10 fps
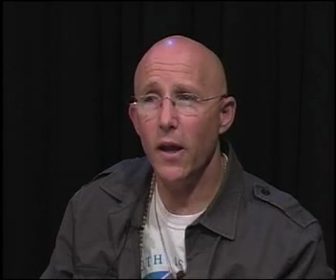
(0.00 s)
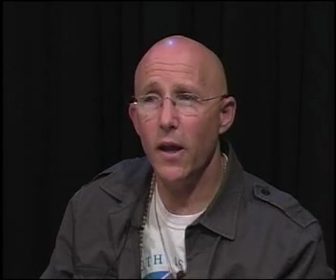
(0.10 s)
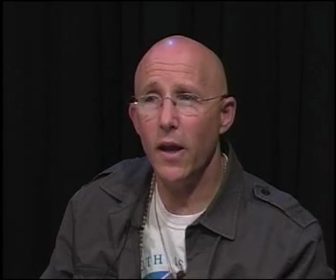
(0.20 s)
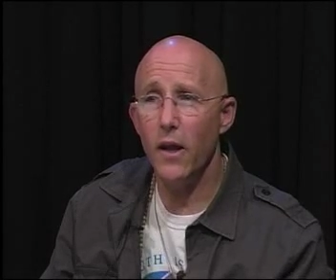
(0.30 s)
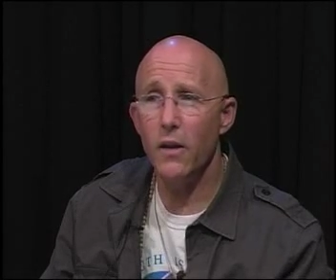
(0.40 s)

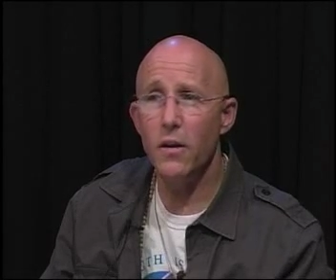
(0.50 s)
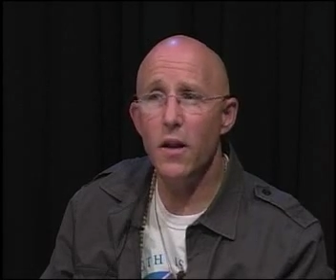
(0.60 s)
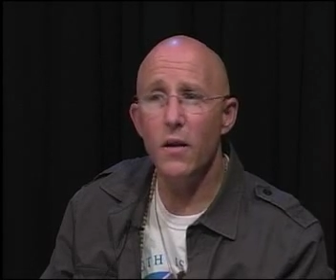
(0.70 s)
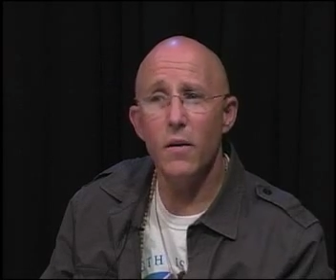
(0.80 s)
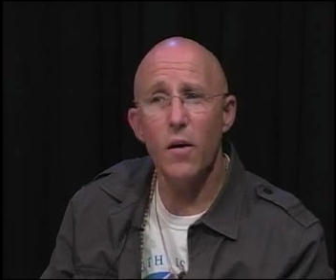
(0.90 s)

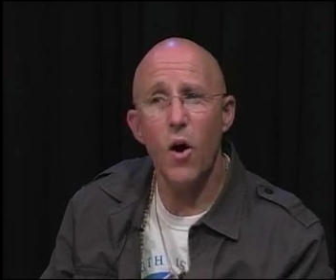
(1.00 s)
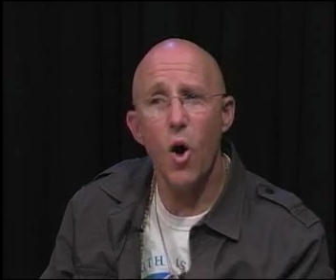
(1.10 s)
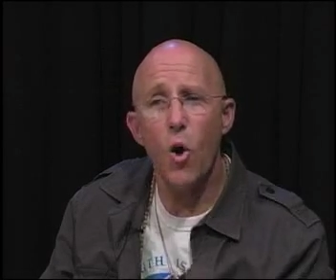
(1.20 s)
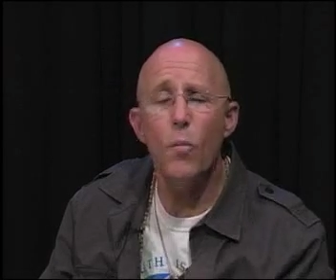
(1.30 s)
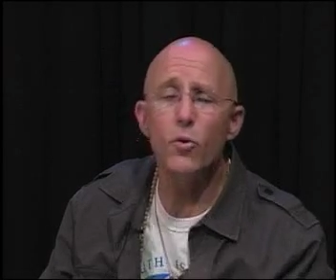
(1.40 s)
And
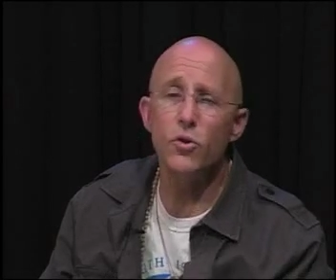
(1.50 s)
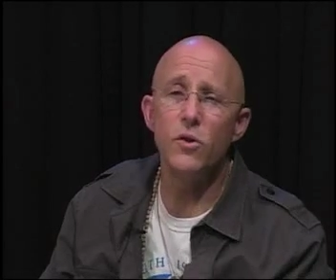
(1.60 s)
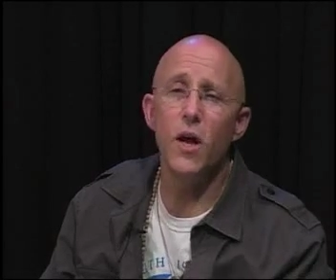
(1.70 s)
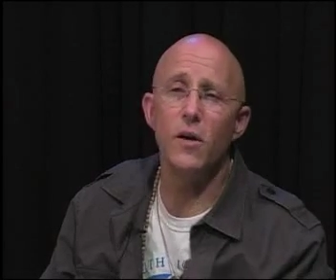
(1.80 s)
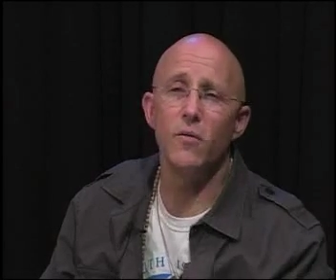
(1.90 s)
almost
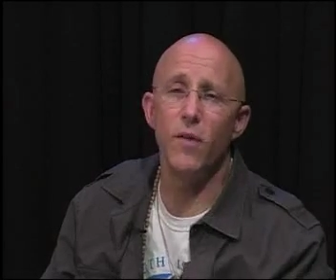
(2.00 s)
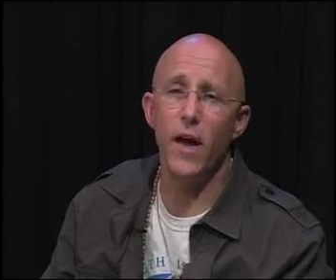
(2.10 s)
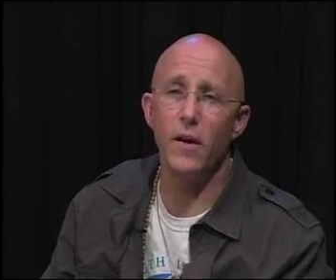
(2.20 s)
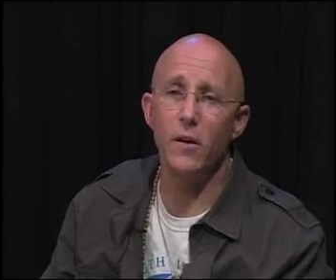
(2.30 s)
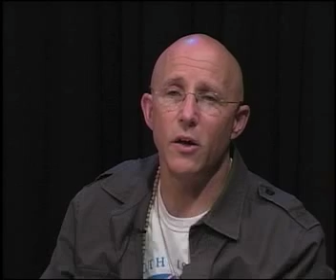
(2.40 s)
none of
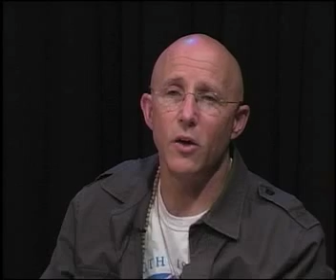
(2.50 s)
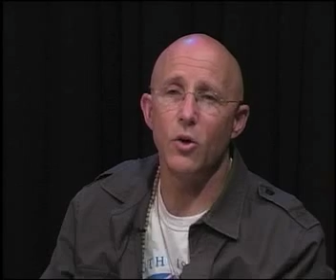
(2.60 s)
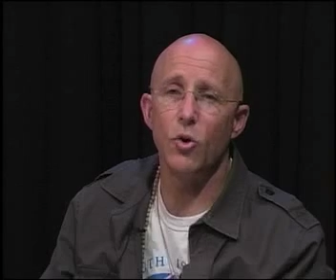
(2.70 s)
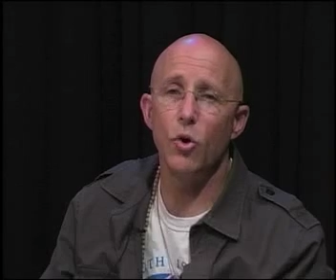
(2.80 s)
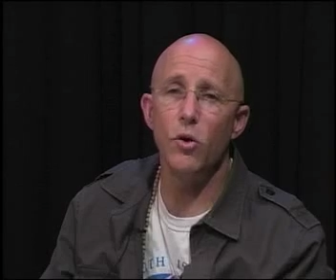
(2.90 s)
that
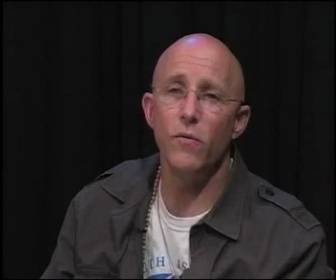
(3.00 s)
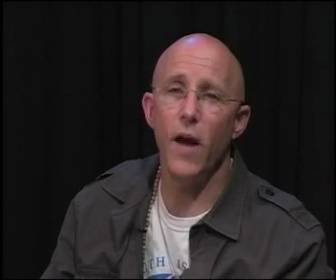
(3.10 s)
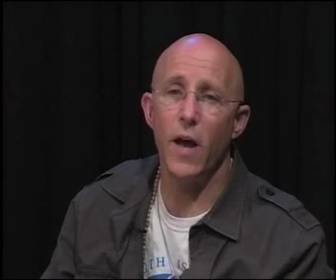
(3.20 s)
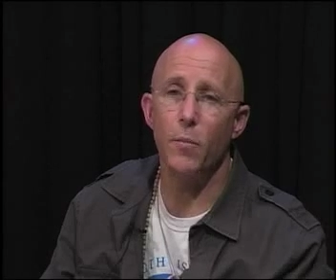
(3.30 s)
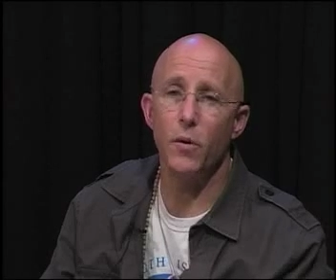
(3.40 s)
could have
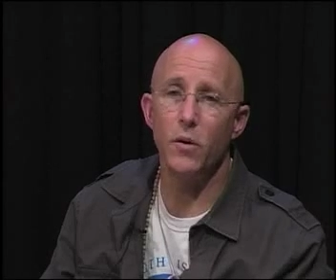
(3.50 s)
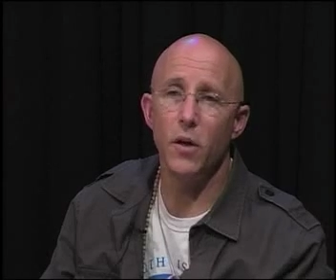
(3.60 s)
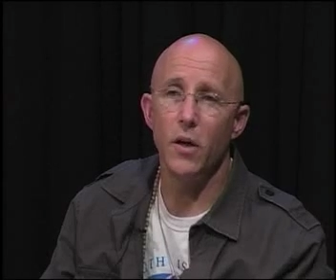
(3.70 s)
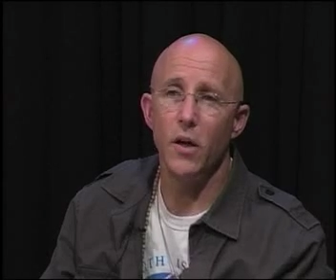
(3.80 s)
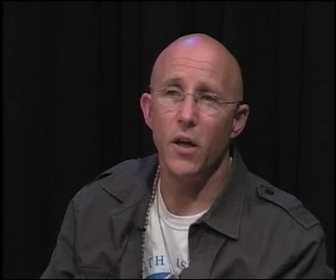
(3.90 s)
happened
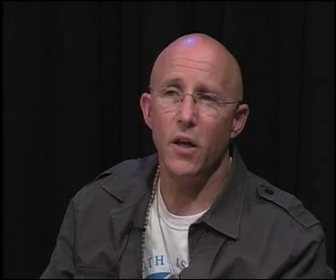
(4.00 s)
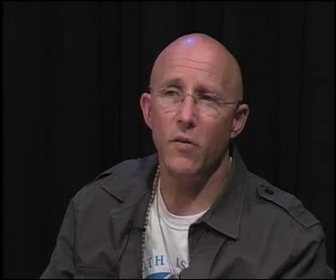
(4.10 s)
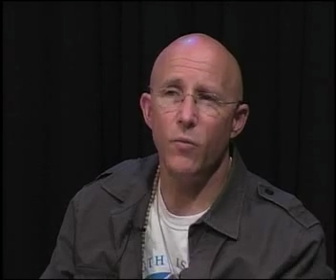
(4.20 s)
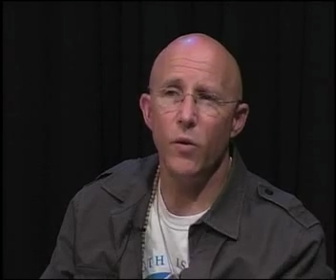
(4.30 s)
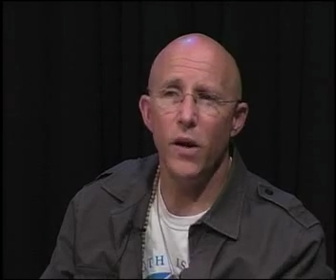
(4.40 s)

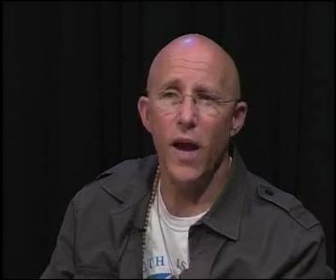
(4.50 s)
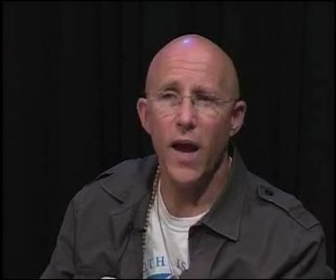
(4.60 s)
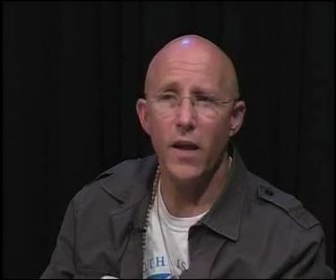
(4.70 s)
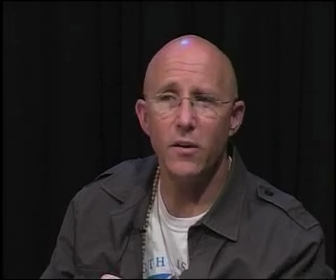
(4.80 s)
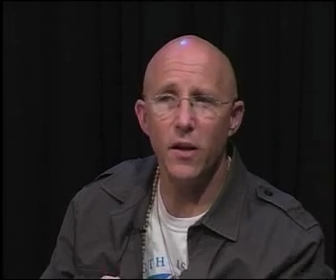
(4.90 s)
if we
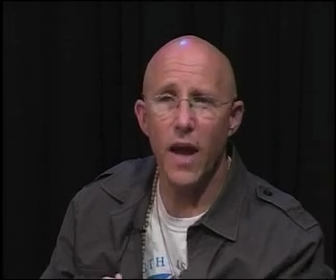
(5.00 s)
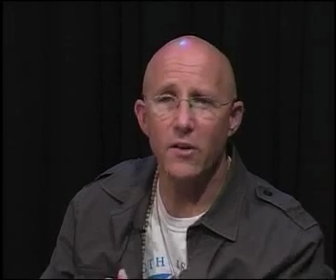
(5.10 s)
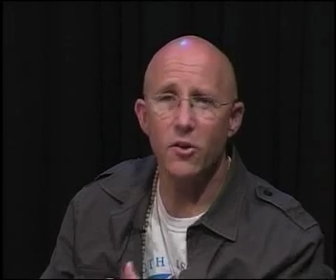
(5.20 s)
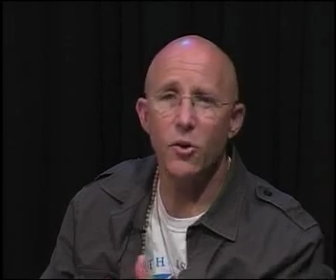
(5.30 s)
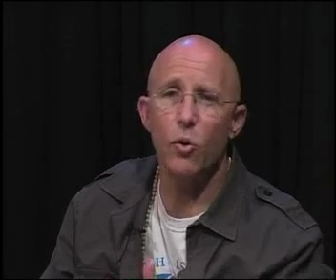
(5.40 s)
hadn't
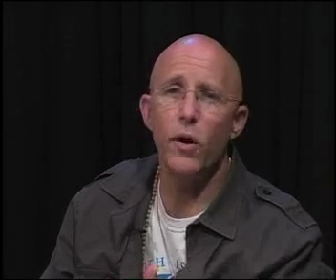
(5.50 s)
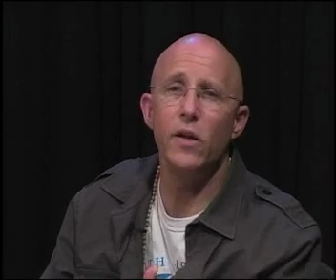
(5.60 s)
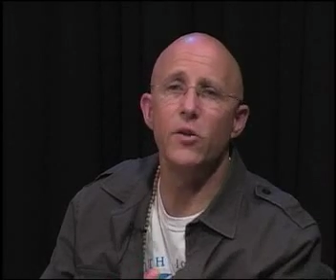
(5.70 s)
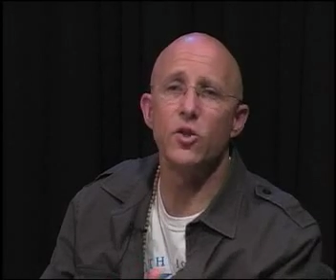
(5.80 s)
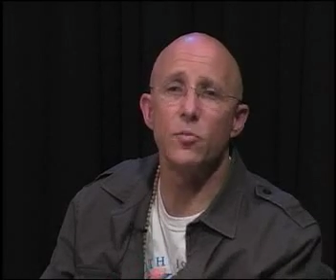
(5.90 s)
actually created
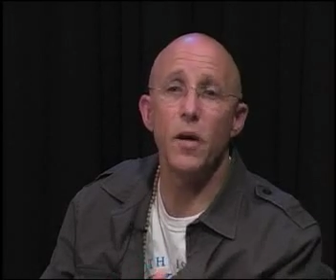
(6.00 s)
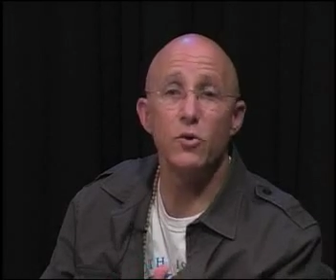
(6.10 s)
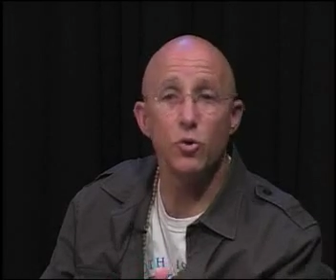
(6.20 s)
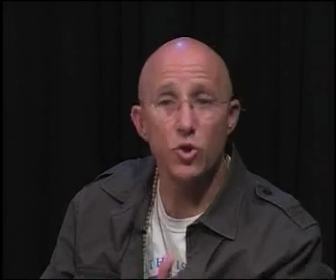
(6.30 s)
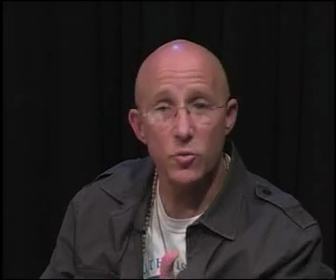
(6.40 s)
this
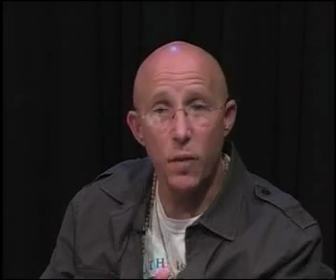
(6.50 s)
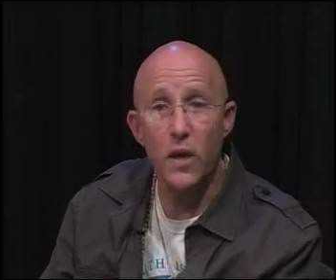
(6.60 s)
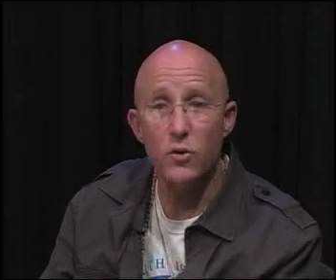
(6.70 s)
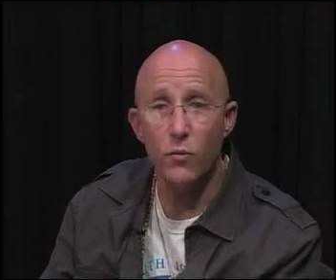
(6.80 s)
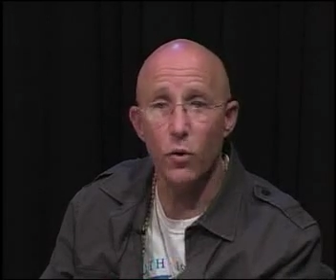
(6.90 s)
special
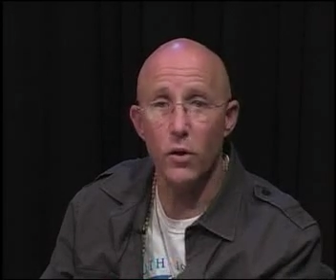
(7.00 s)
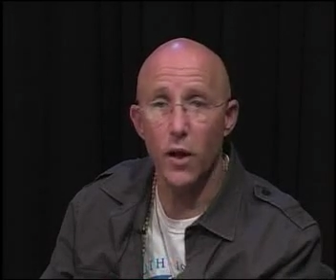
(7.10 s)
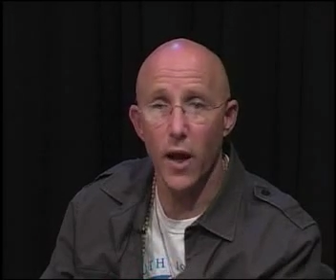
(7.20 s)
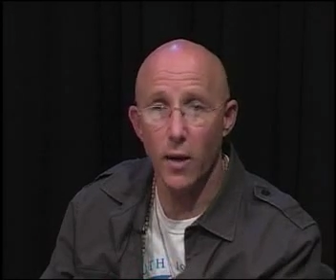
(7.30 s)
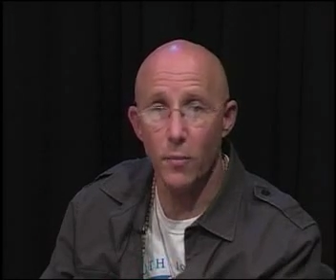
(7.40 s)
space for it to
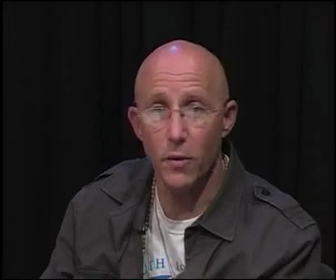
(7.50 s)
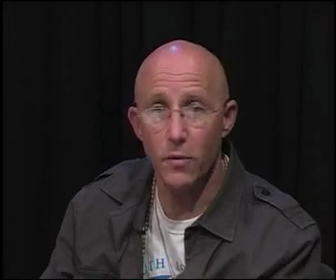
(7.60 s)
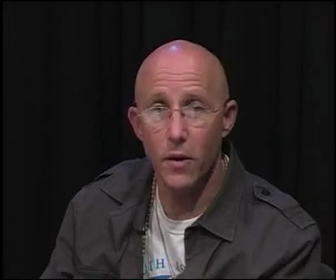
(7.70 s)
happen.